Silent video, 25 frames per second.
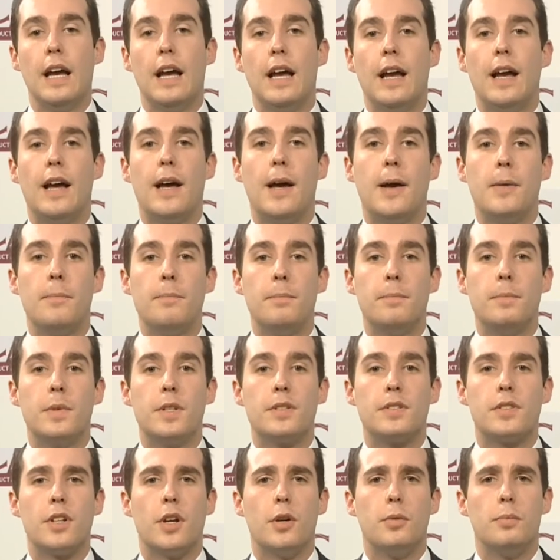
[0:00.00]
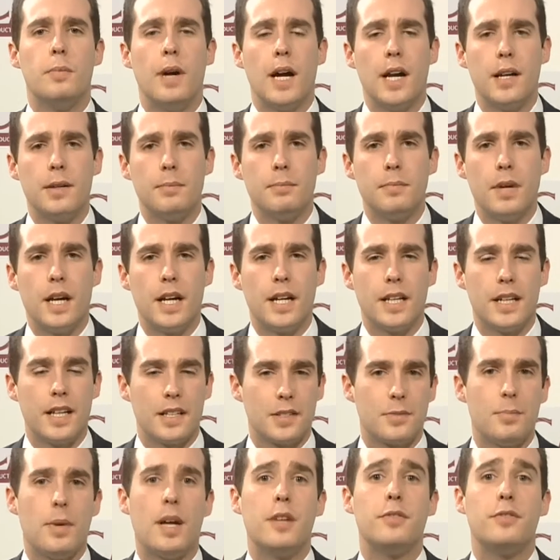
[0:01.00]
So I
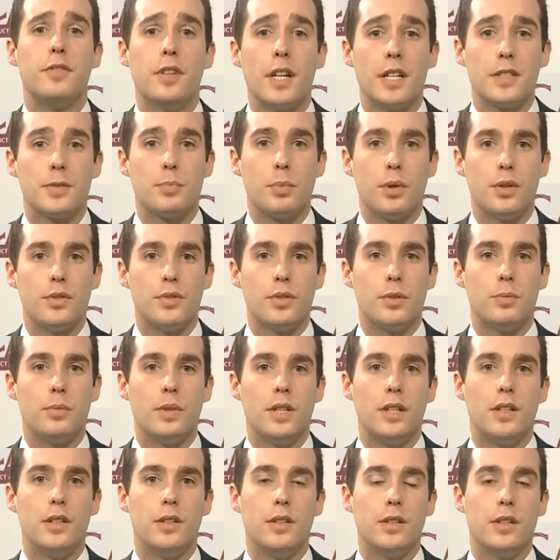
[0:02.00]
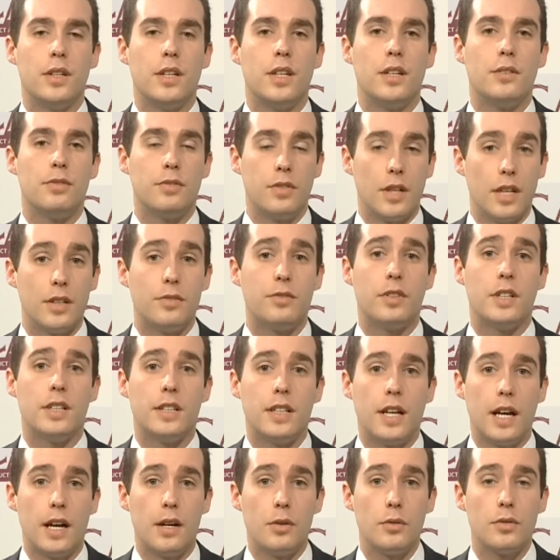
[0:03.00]
guess my first point would be, if
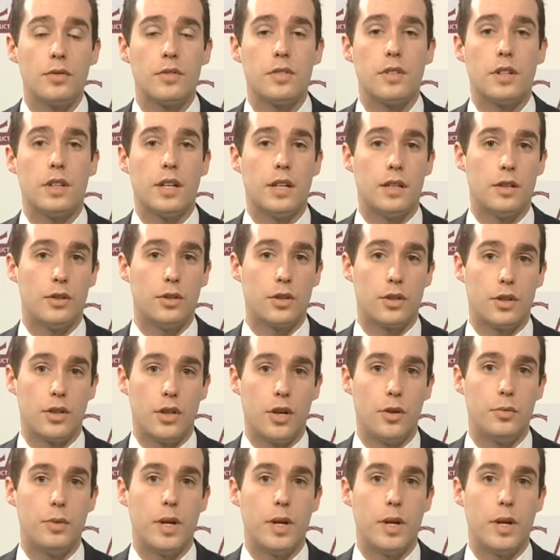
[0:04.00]
in doubt, look on our